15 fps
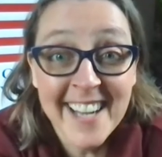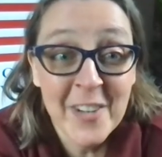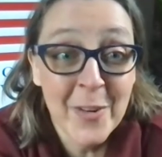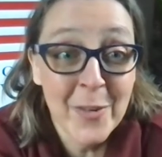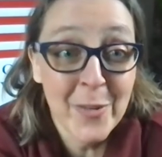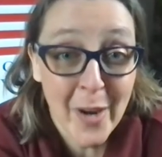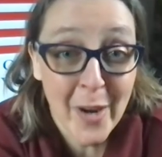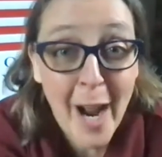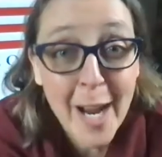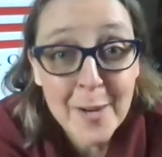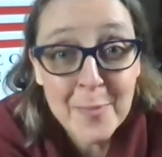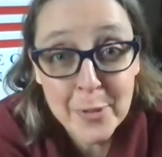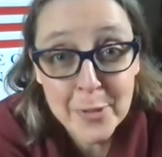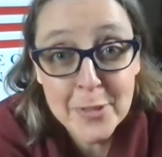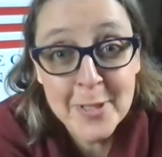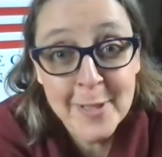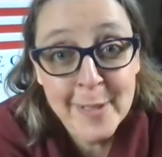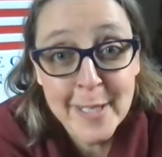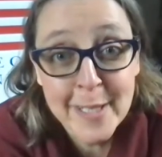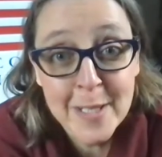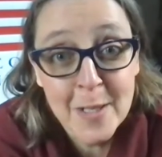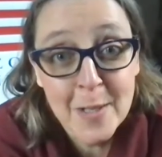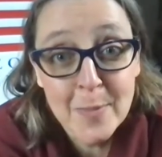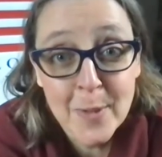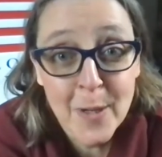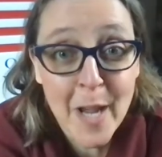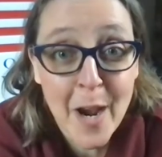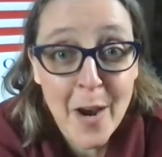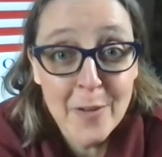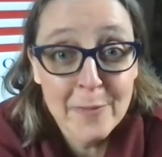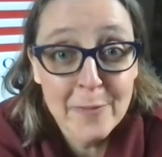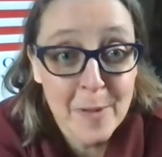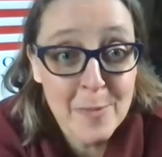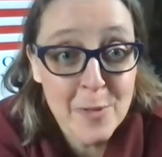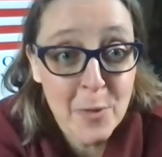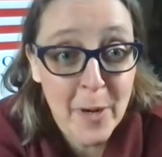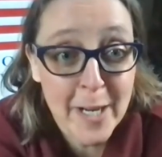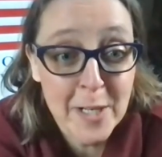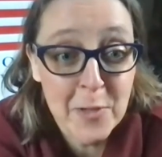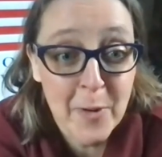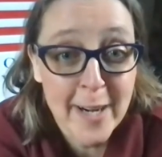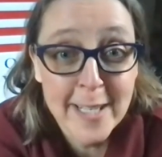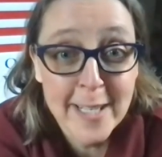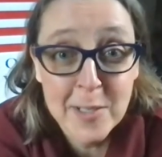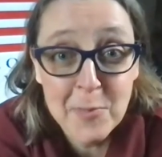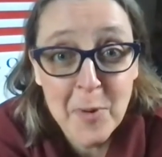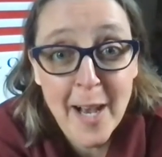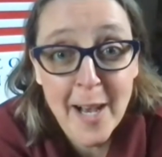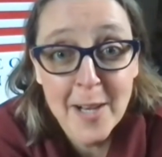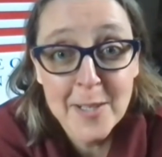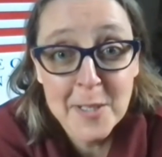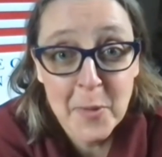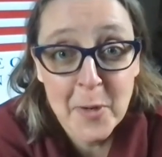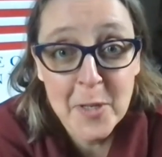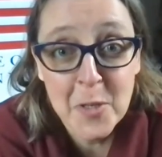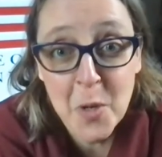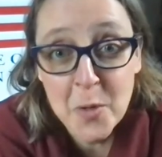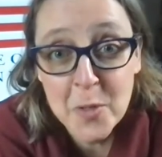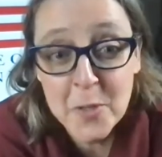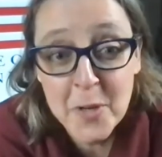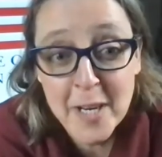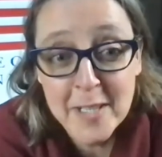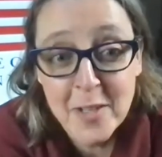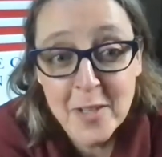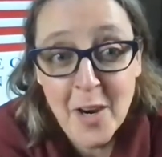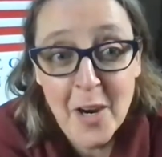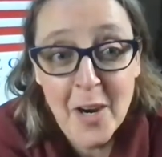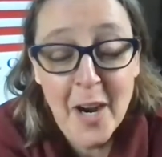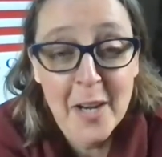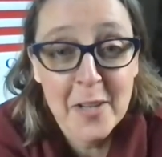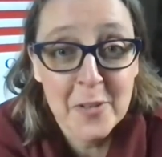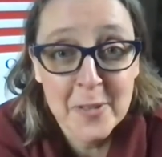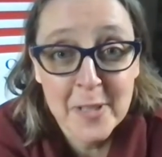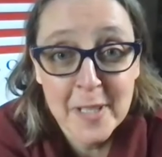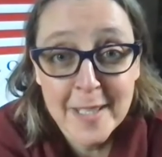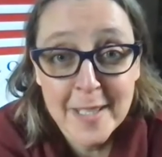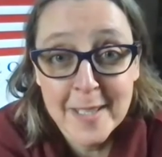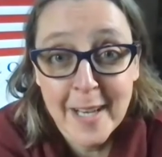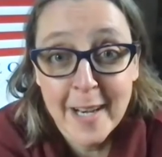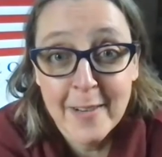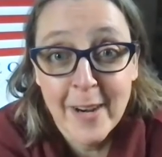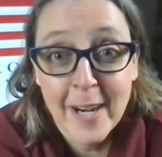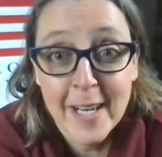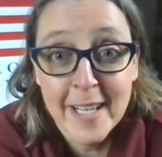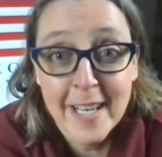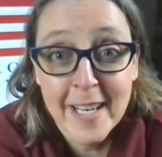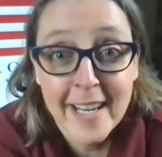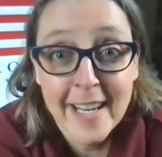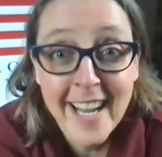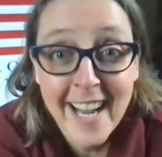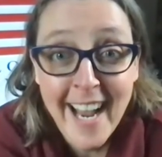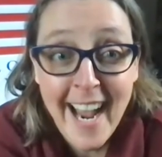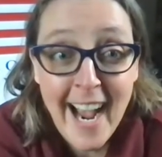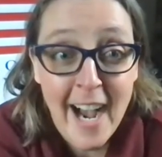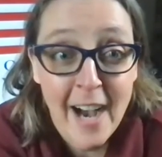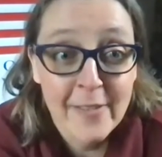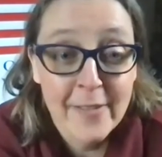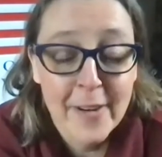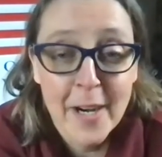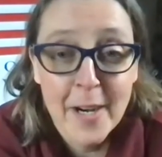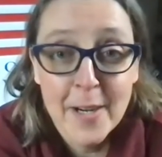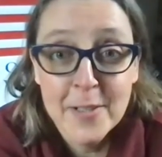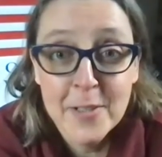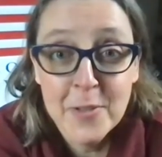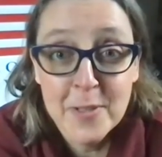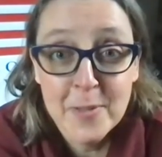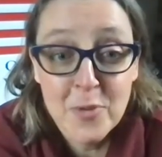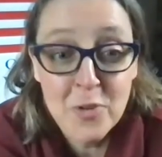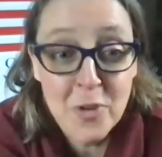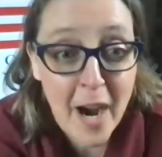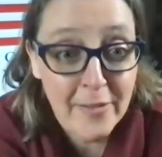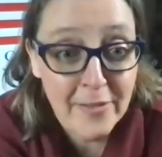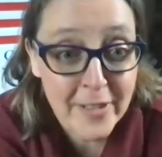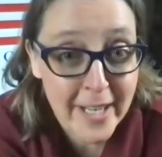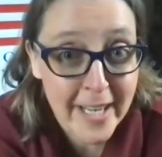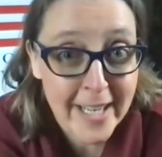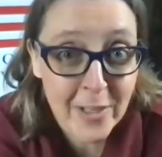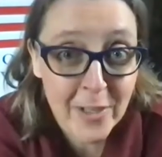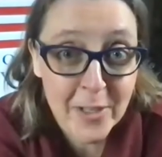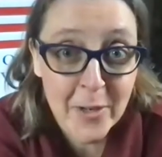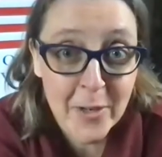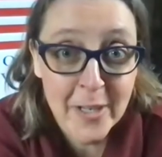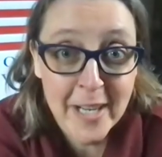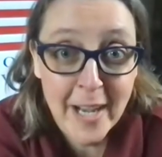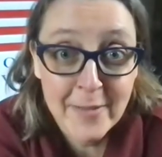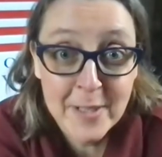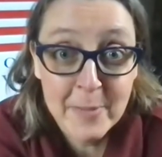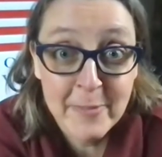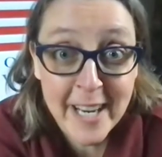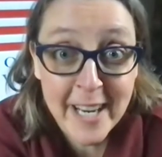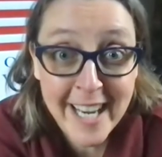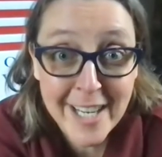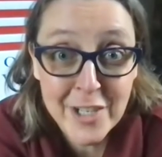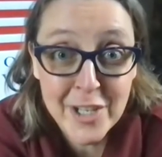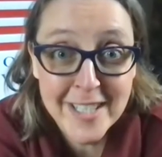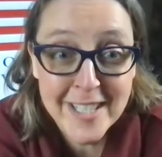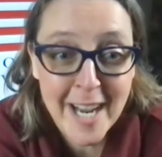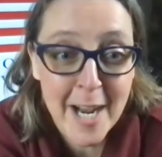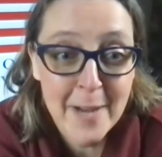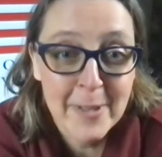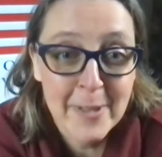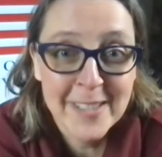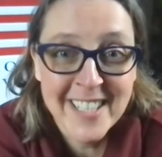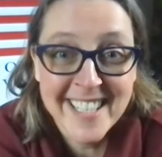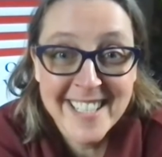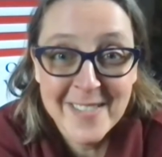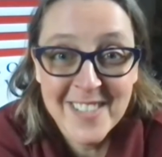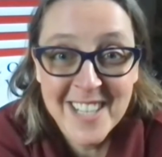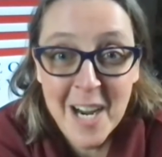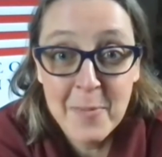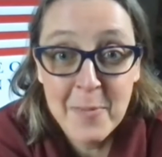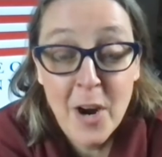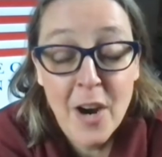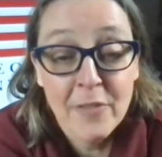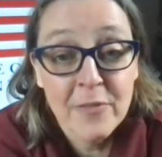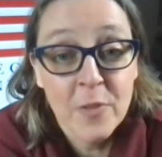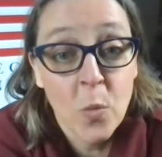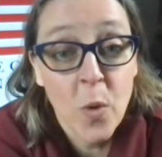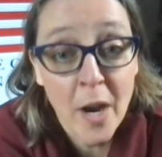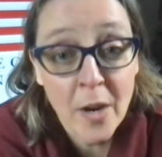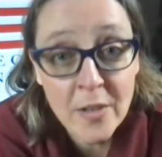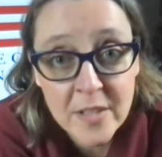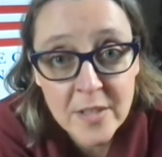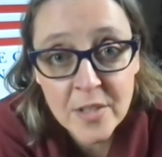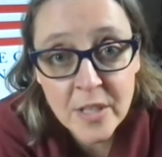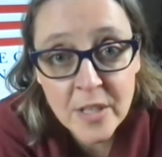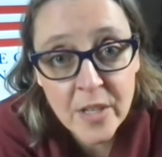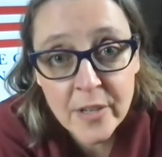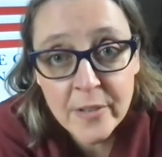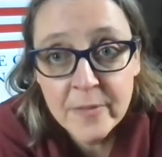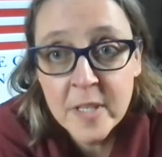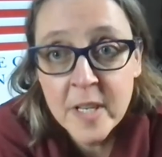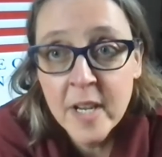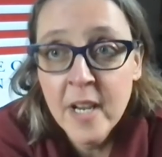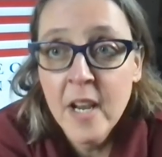know that I am personally still burnt out from 2020 as well. So I know you guys are. I know Lisa's getting ready to have do some traveling or have some vacation time, at least some time off, well deserved.